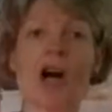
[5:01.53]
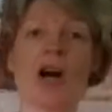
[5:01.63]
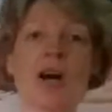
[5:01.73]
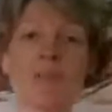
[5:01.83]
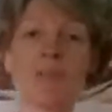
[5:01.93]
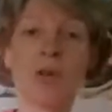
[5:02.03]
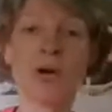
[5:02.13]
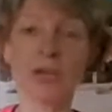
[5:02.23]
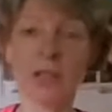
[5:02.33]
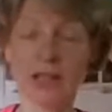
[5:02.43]
are
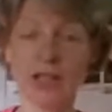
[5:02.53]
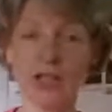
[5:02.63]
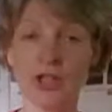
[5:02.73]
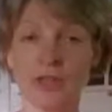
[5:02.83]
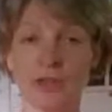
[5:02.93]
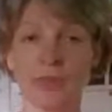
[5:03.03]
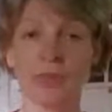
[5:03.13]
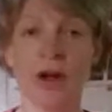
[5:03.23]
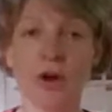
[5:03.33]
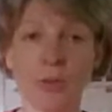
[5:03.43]
mostly to
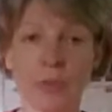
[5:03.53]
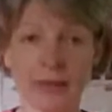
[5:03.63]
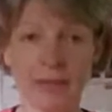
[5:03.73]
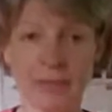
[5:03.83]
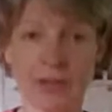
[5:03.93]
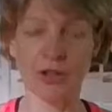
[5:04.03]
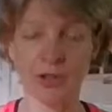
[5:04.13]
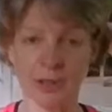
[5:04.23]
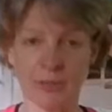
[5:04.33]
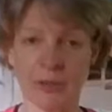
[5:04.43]
open up
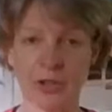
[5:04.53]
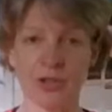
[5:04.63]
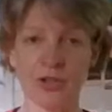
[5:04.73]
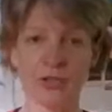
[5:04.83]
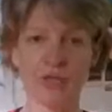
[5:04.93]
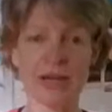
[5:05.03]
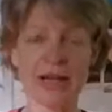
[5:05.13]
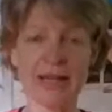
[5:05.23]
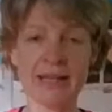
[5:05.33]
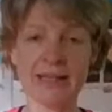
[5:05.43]
collarbone, to
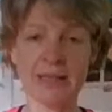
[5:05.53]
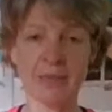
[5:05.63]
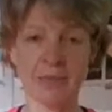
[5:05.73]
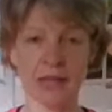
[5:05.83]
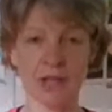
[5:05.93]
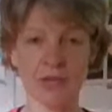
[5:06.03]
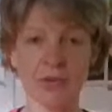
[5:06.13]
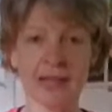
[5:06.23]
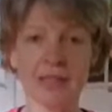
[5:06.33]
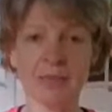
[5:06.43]
raise the spine, to
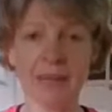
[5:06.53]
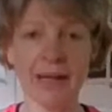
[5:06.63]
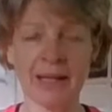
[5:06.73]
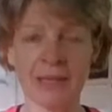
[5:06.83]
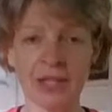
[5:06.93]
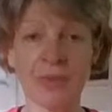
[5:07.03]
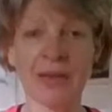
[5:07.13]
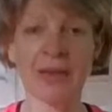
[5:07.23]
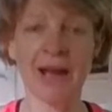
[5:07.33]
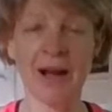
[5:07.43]
expand, to
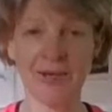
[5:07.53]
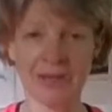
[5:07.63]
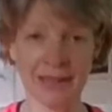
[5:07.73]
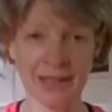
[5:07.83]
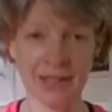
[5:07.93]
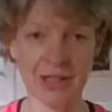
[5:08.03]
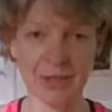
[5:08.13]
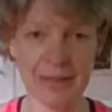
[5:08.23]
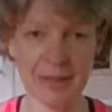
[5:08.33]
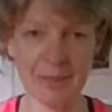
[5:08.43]
allow the lungs to
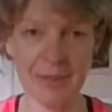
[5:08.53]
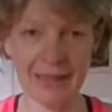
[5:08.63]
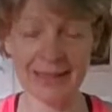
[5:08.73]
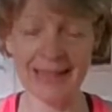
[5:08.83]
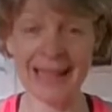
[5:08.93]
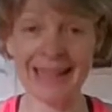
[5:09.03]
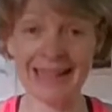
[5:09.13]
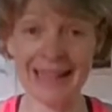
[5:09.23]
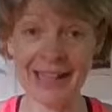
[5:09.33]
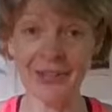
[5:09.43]
expand
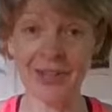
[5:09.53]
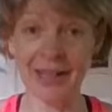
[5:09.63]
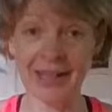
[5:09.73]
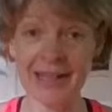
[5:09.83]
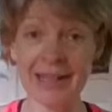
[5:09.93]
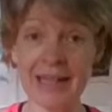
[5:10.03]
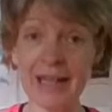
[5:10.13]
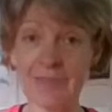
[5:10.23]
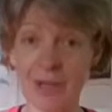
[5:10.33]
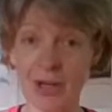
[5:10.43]
laterally,
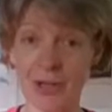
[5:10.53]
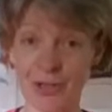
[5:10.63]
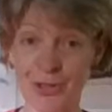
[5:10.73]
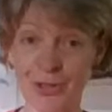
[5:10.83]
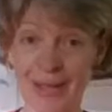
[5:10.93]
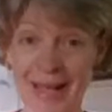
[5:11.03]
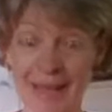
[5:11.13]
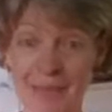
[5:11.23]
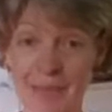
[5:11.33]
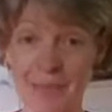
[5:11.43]
but also
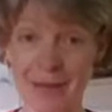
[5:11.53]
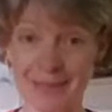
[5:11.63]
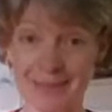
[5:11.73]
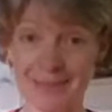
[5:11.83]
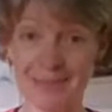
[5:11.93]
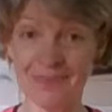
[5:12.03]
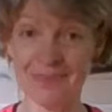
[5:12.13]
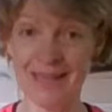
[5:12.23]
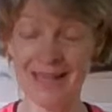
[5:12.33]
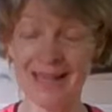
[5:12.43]
at the bottom.
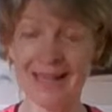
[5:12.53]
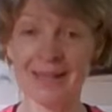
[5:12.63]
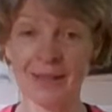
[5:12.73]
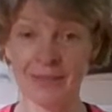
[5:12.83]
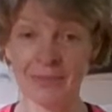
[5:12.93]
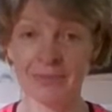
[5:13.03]
So